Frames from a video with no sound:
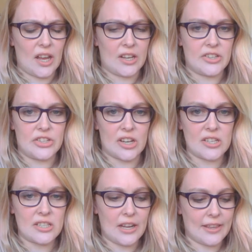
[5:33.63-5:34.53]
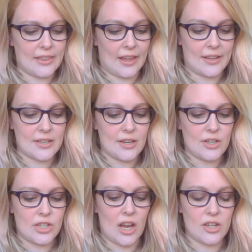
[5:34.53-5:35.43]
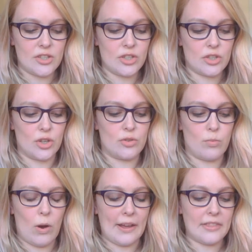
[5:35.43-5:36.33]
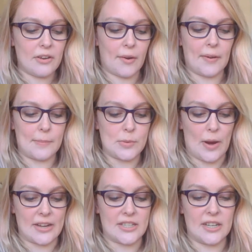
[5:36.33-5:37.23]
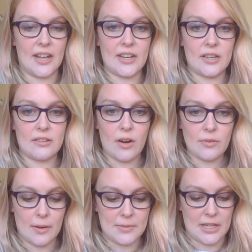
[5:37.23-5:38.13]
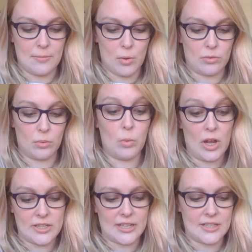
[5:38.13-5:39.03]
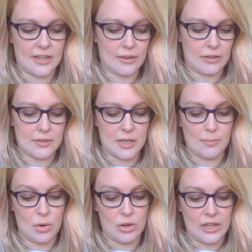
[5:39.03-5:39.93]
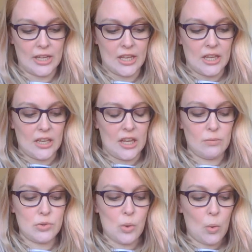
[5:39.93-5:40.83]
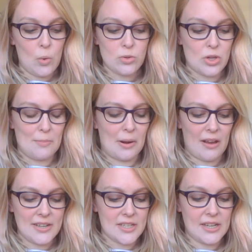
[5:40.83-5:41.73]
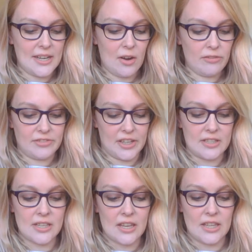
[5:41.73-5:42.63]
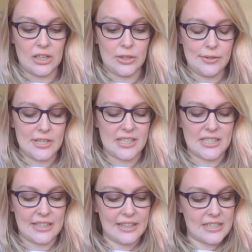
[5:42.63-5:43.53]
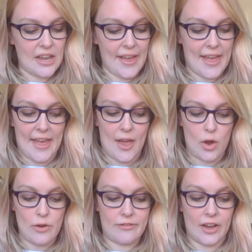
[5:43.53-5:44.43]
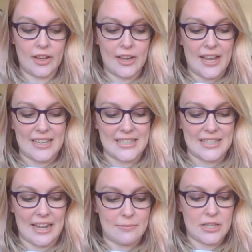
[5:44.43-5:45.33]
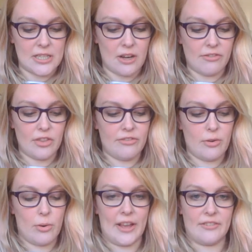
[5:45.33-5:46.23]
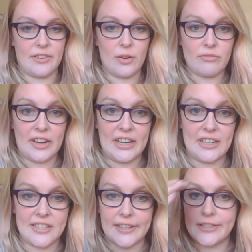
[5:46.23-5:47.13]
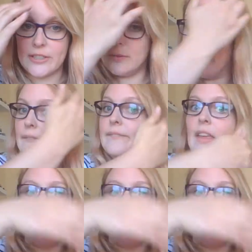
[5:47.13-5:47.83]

And just like that, she understood why the grown-ups were acting like grown-ups anymore, or weren't acting like grown-ups anymore. It was all so blindingly obvious that Lucy slicked her hair over and slapped herself on the forehead for not realising it sooner.